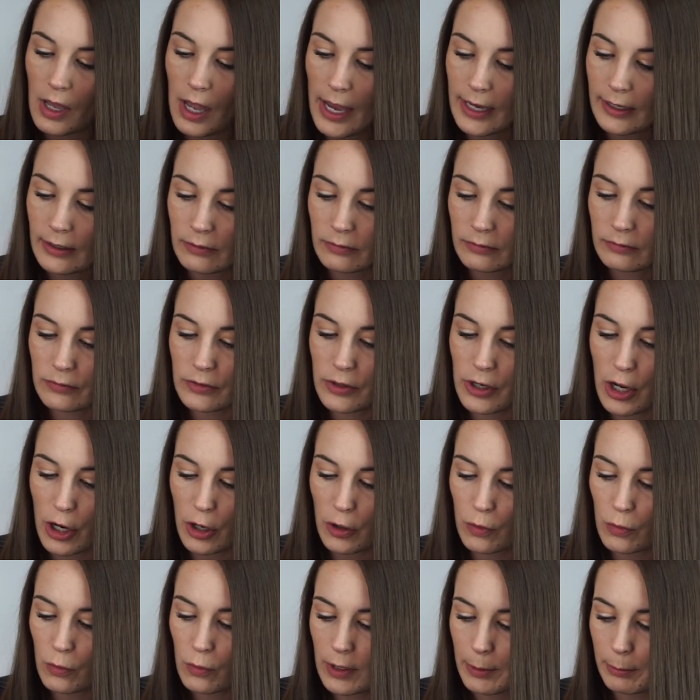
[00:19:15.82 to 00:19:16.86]
I don't know
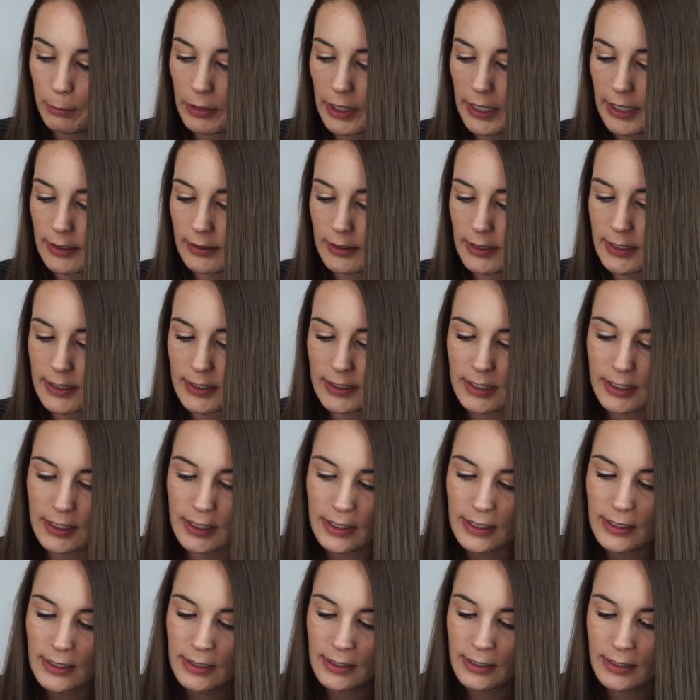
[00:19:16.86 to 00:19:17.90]
what brand this
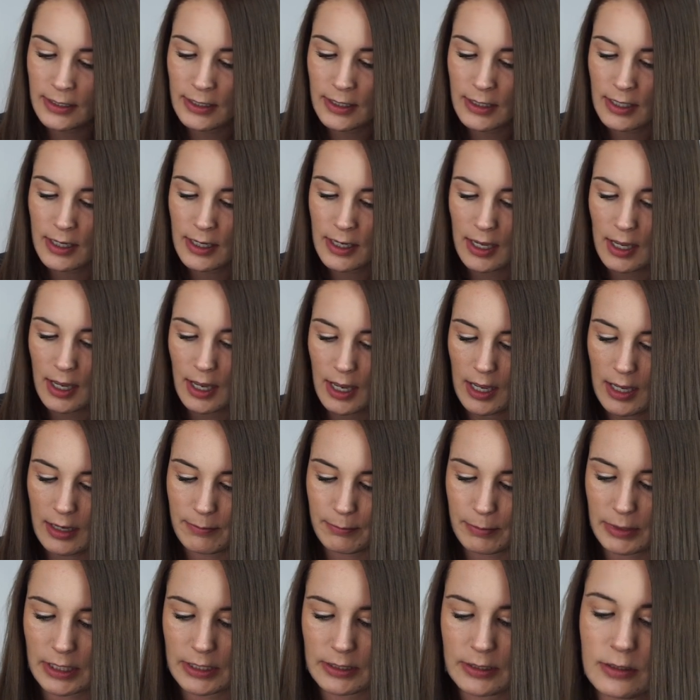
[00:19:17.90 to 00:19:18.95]
is,
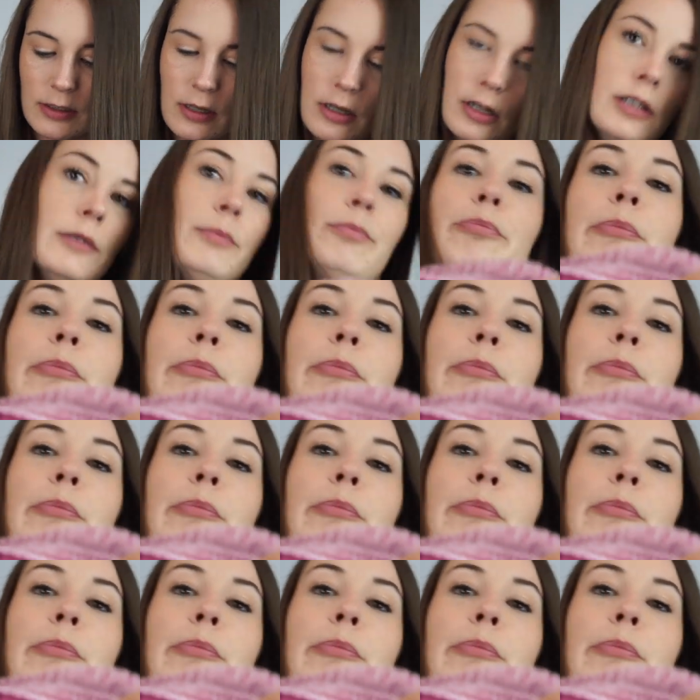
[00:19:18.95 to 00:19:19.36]
but it's called